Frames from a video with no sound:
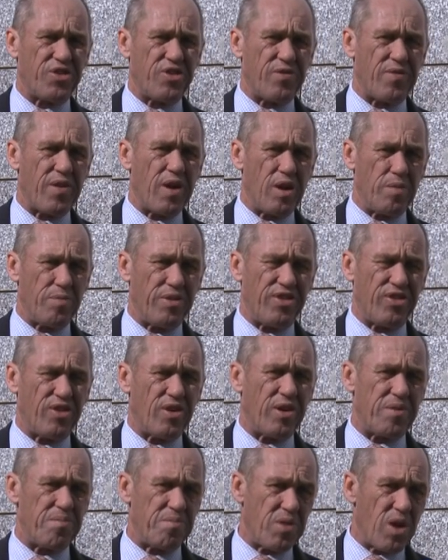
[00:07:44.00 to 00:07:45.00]
of
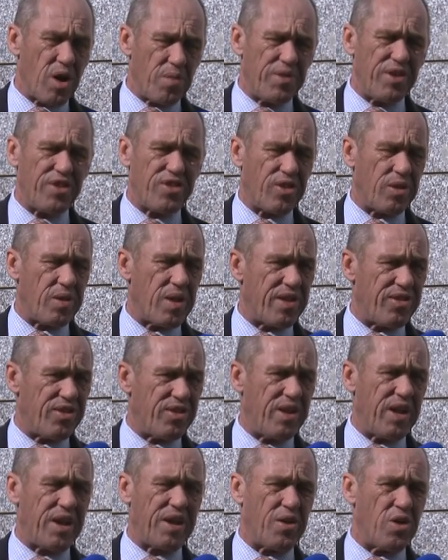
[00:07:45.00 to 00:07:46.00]
homicide. And obviously that's
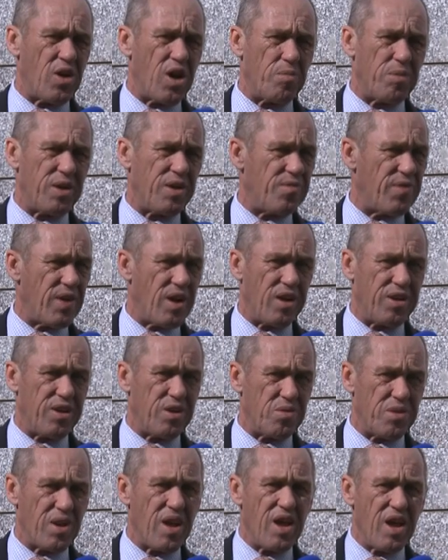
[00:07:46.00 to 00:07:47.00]
an economic
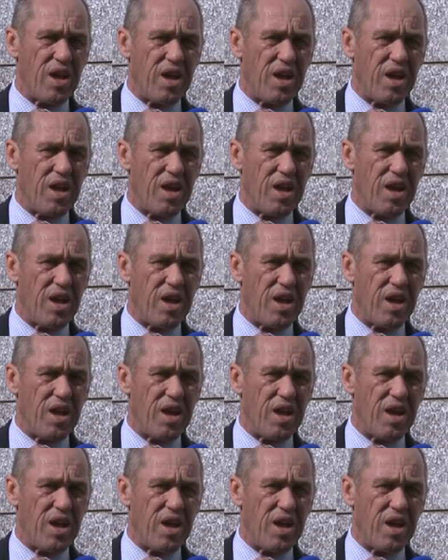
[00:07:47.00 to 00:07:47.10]
value and